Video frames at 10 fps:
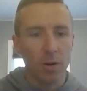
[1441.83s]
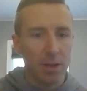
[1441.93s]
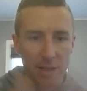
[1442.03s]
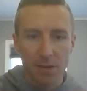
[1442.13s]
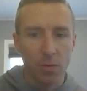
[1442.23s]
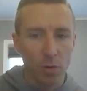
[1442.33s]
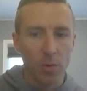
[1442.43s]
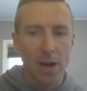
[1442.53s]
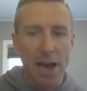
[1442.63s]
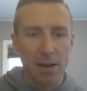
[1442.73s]
We're in the
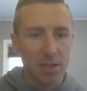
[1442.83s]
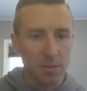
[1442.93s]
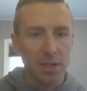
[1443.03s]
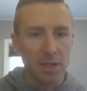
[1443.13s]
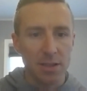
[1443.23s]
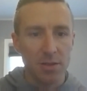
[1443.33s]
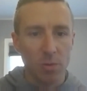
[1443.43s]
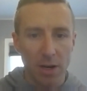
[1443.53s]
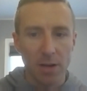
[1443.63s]
affordable housing business, we're